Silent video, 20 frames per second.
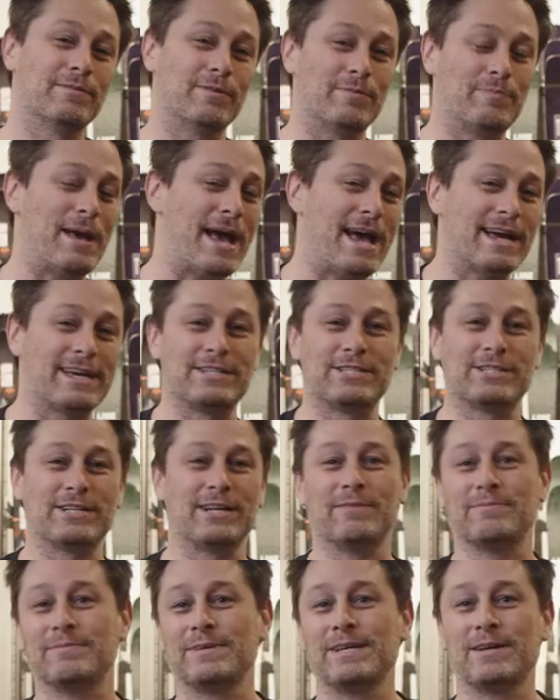We'll package it
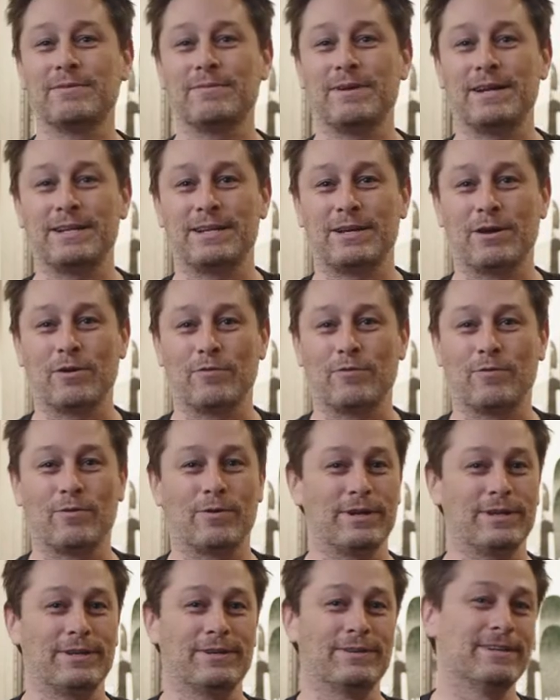up and get it ready to go
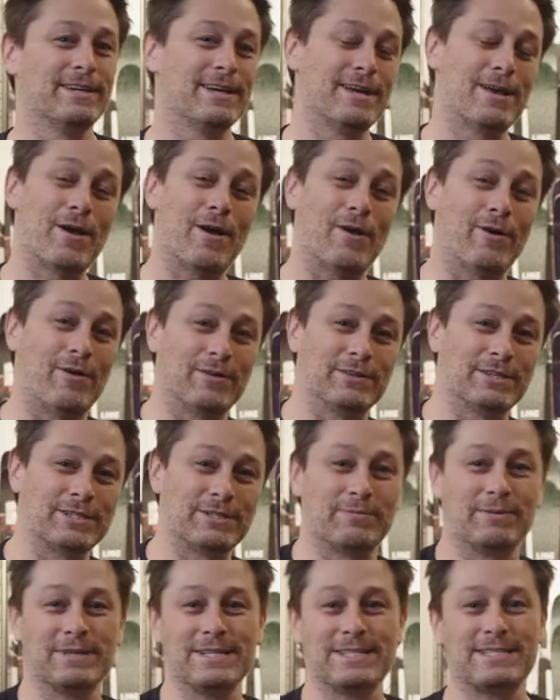for you on the
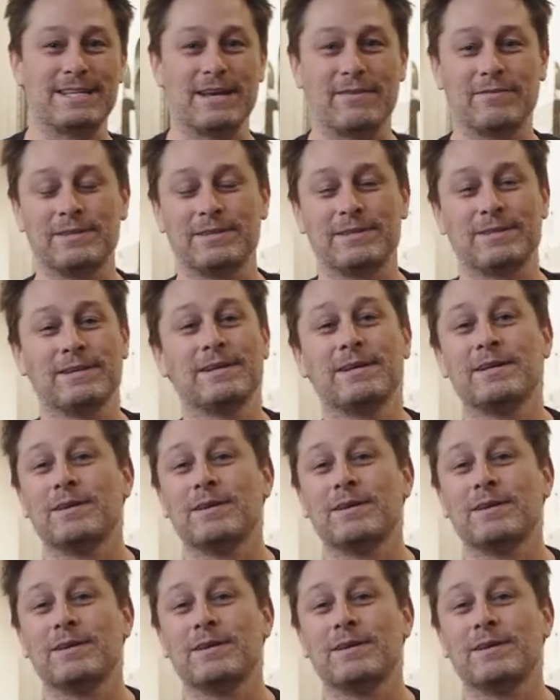27th.